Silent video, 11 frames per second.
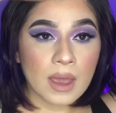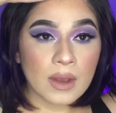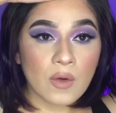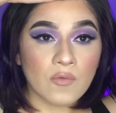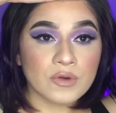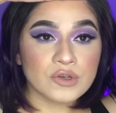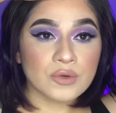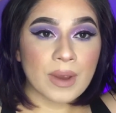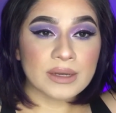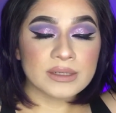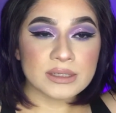over
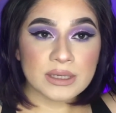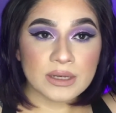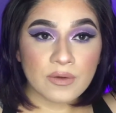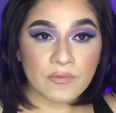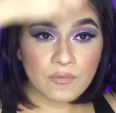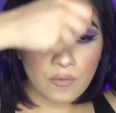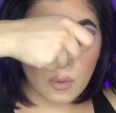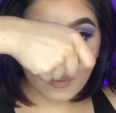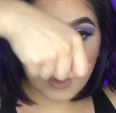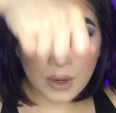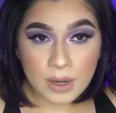directed
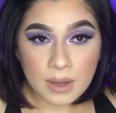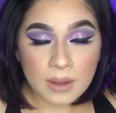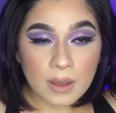forward.